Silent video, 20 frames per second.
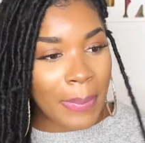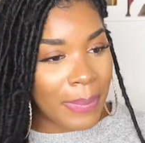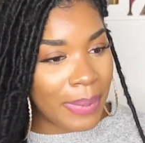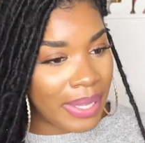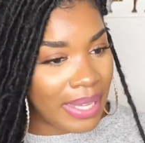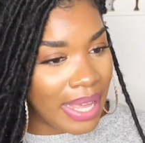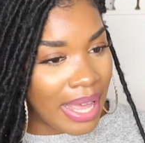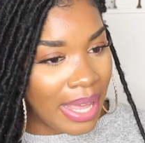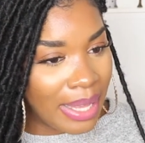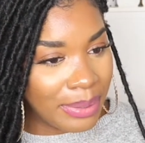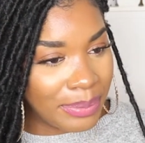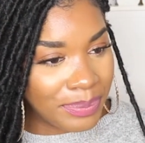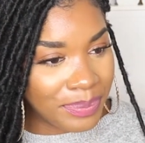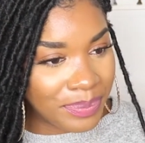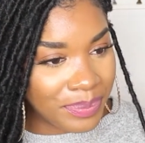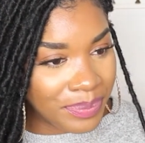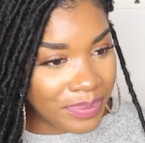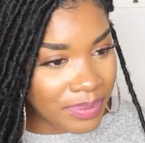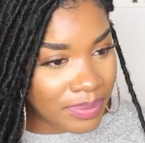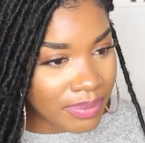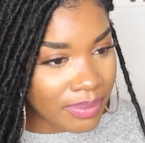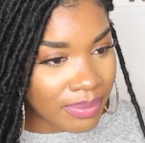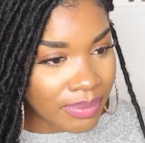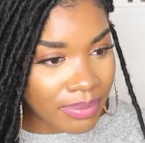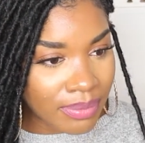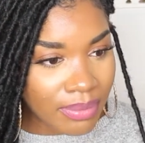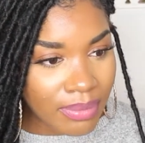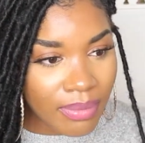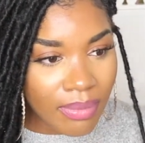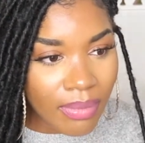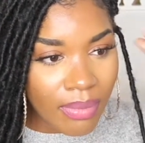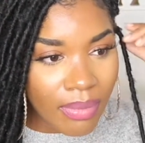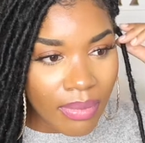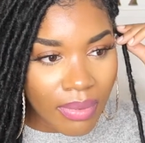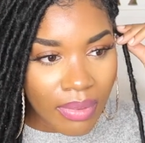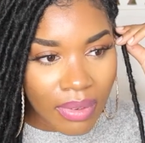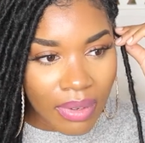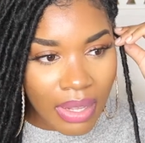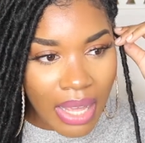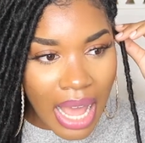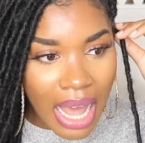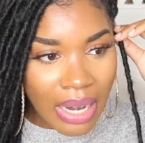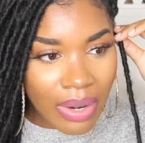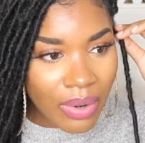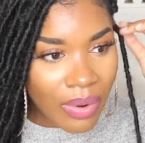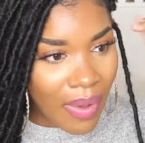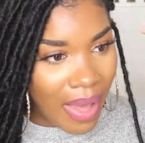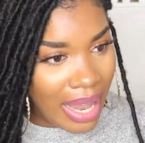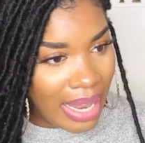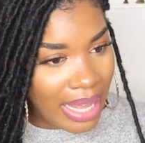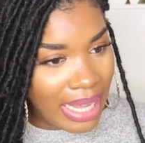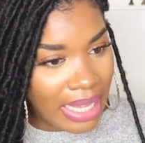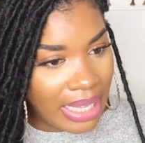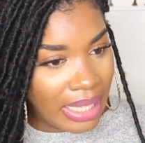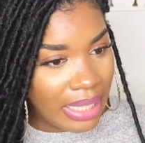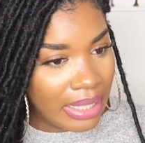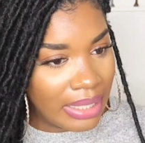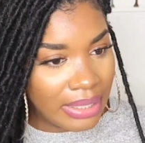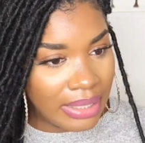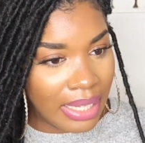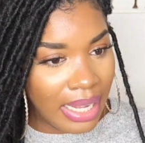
But yeah, I don't know, I like it.